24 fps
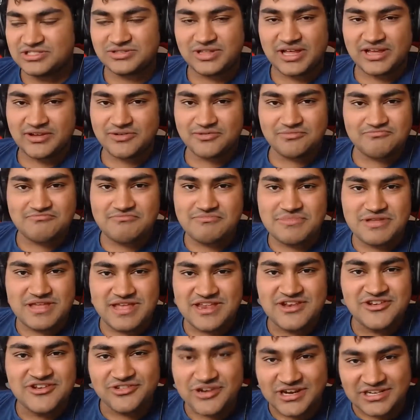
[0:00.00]
like
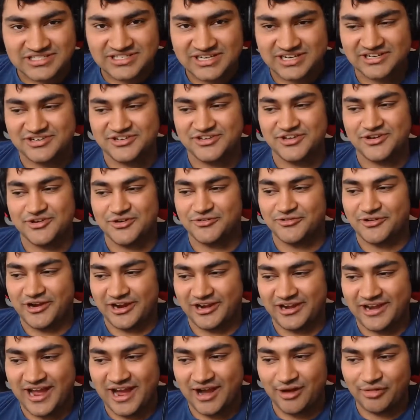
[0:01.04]
interesting to you
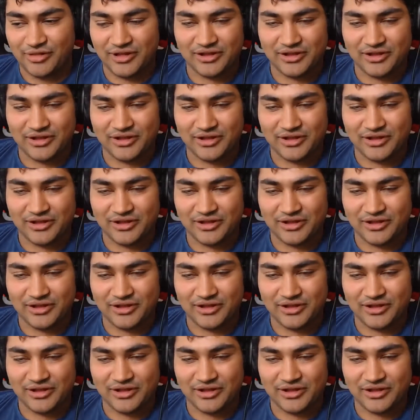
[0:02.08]
right now?